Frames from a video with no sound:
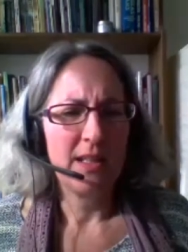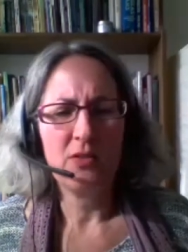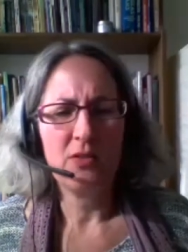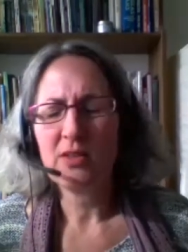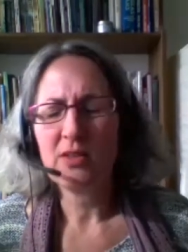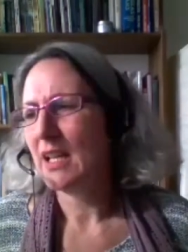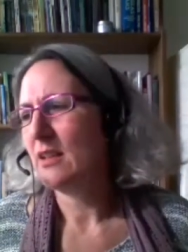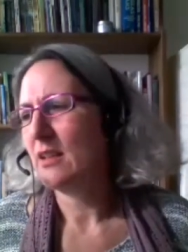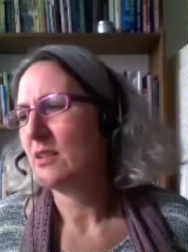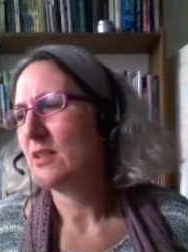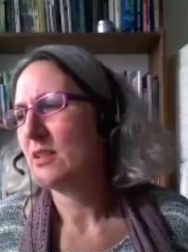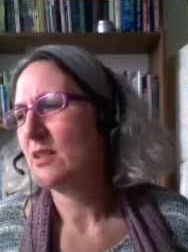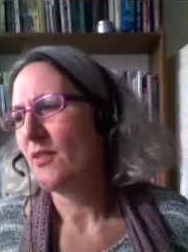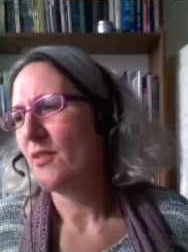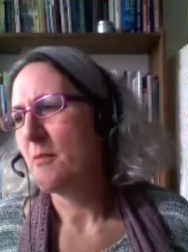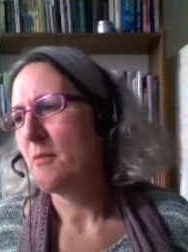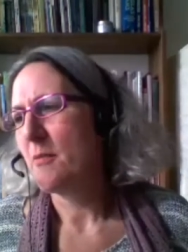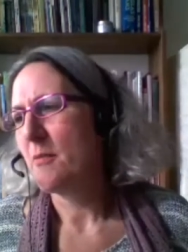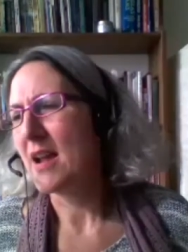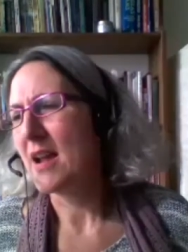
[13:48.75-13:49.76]
and you take the
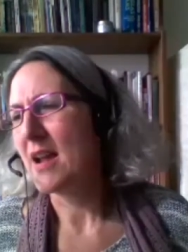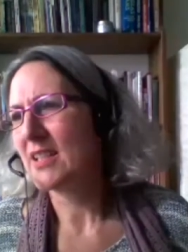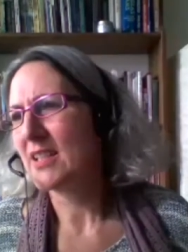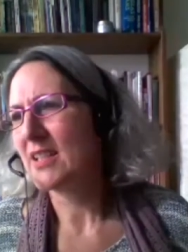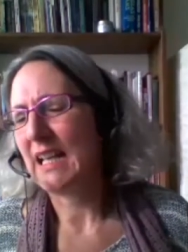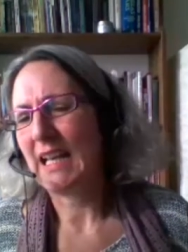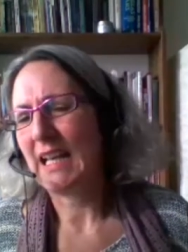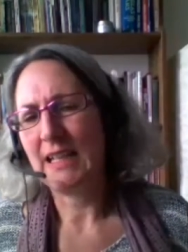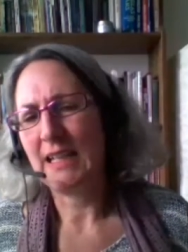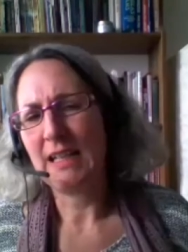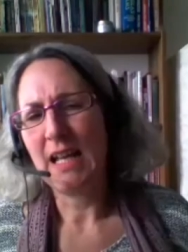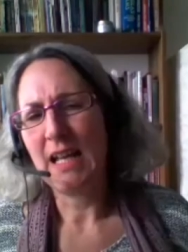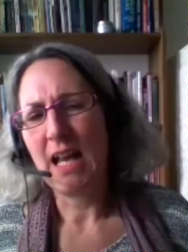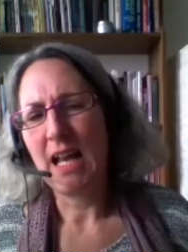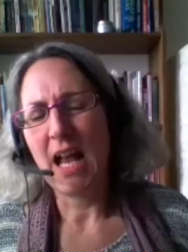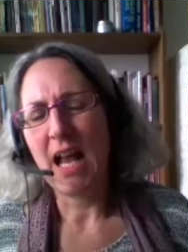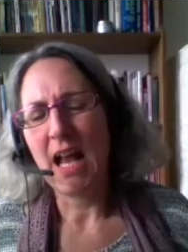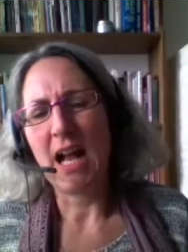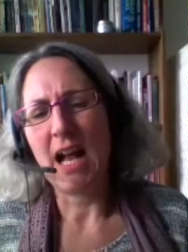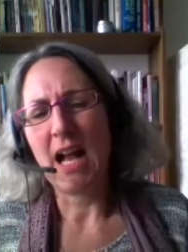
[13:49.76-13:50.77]
divine masculine
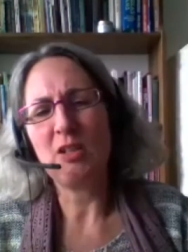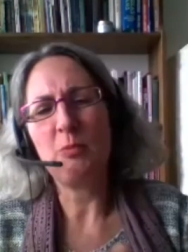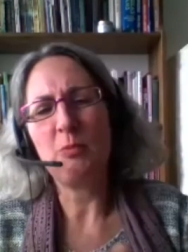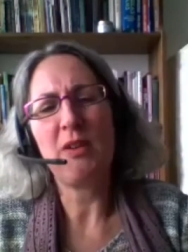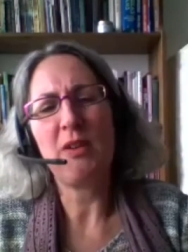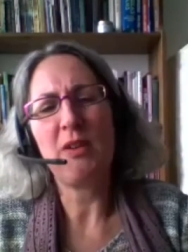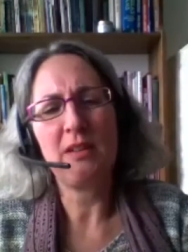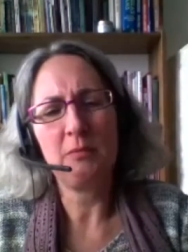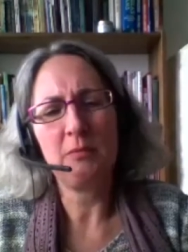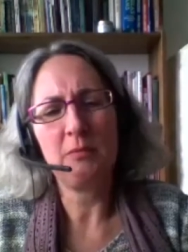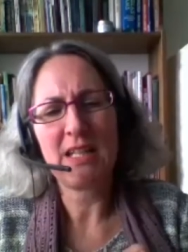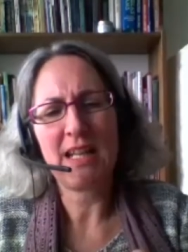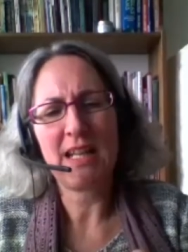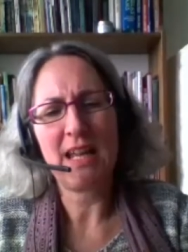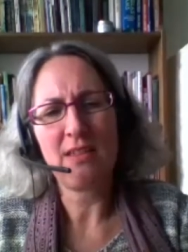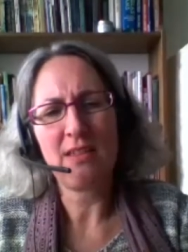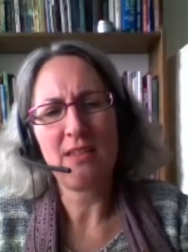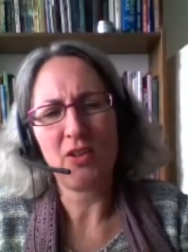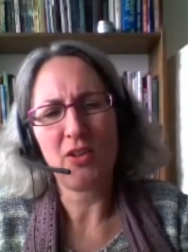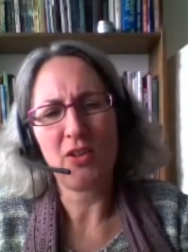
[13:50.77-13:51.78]
and you bring them
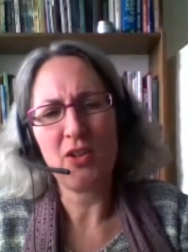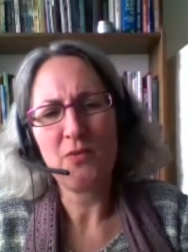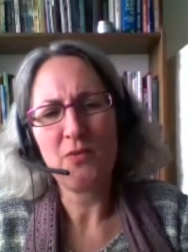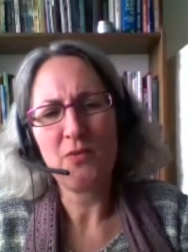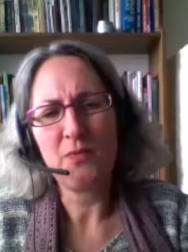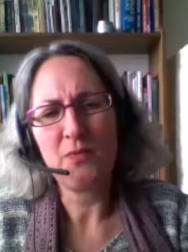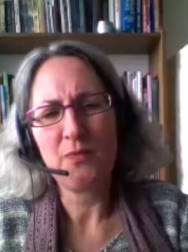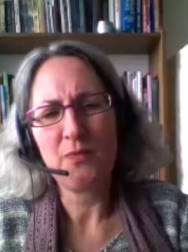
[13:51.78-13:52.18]
together,